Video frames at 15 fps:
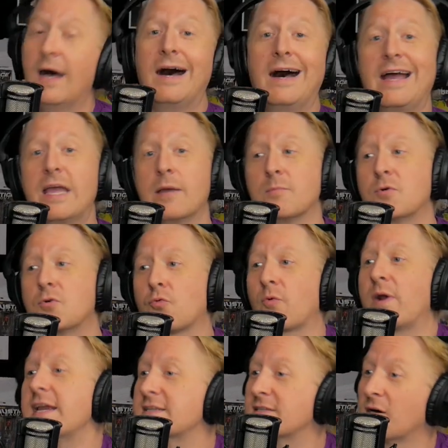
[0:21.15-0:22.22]
I am
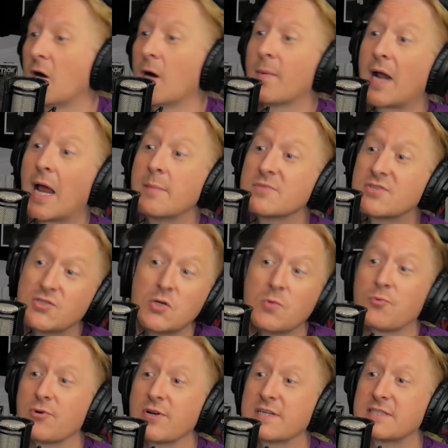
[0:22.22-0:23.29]
great, Tom, and I'm
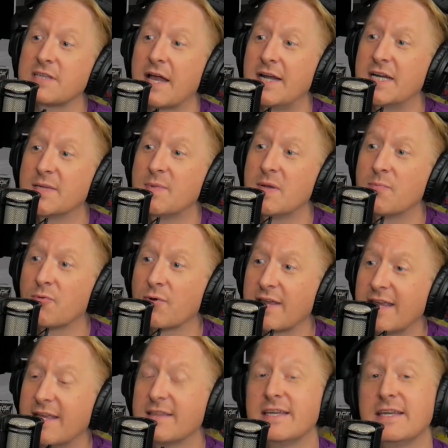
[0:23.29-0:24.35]
super excited to be
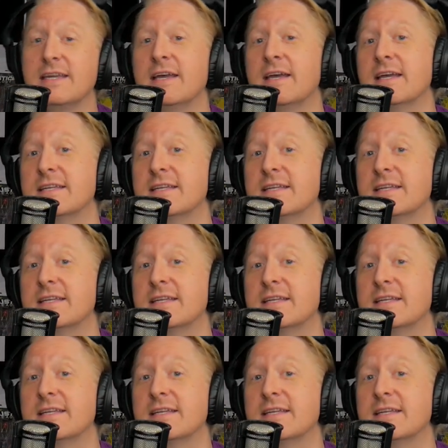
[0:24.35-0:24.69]
bringing the